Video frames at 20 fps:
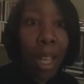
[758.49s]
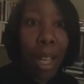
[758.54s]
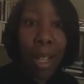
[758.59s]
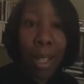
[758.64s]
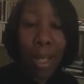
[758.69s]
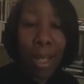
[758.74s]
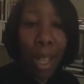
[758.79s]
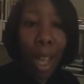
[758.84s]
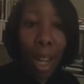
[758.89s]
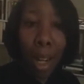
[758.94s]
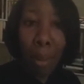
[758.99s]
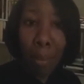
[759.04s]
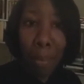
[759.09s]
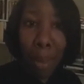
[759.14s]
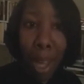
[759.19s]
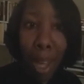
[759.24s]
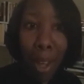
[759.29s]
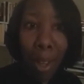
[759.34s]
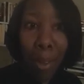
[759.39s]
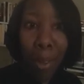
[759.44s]
It's not
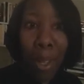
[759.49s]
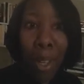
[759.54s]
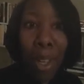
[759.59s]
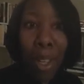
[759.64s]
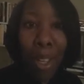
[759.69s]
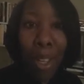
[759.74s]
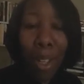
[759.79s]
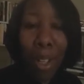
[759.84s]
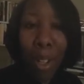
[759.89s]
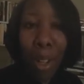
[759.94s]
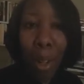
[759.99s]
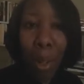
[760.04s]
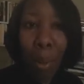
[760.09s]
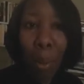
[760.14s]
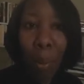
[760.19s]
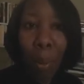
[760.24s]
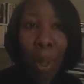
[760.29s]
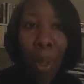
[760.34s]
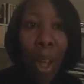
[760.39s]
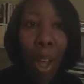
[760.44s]
about, you
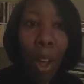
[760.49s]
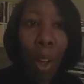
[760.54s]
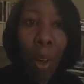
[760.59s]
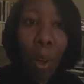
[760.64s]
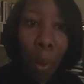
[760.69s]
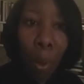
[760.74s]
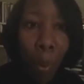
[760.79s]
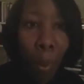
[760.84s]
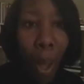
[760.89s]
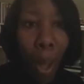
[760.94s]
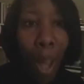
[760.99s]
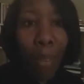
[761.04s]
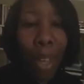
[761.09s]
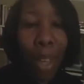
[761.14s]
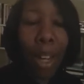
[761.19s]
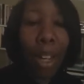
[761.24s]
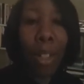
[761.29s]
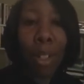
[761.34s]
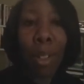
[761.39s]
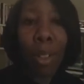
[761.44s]
know, oh, I've
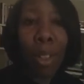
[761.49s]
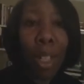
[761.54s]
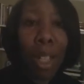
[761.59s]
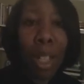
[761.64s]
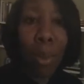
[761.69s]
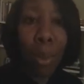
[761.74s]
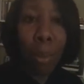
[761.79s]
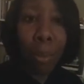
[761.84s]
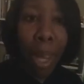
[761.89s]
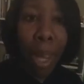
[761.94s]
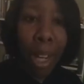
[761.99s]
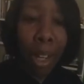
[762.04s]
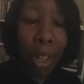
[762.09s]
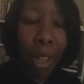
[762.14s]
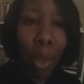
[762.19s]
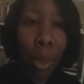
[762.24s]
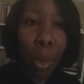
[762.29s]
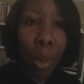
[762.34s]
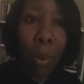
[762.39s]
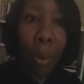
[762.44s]
got to do this for Payne
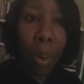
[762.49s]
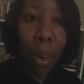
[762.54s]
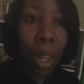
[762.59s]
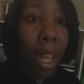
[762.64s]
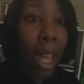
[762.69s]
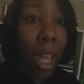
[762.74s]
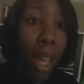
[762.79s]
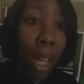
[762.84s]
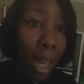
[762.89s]
and glory.